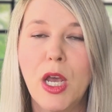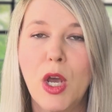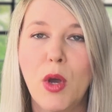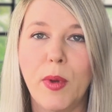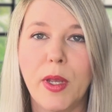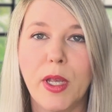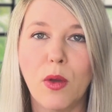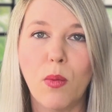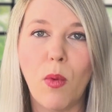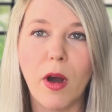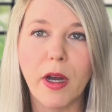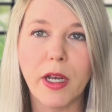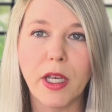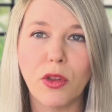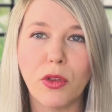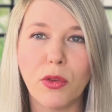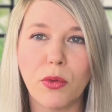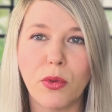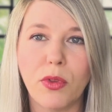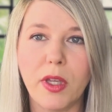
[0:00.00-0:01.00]
We can walk
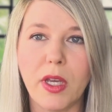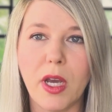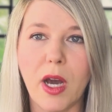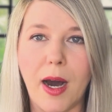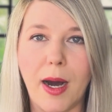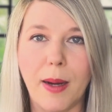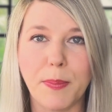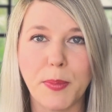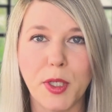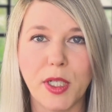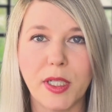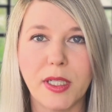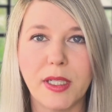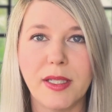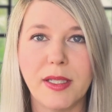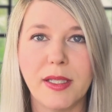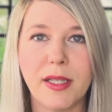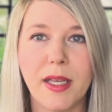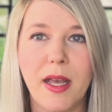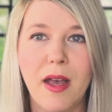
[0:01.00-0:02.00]
you through the
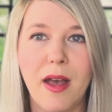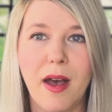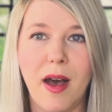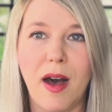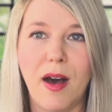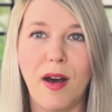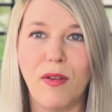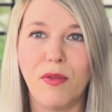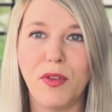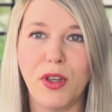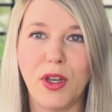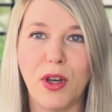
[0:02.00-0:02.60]
options of,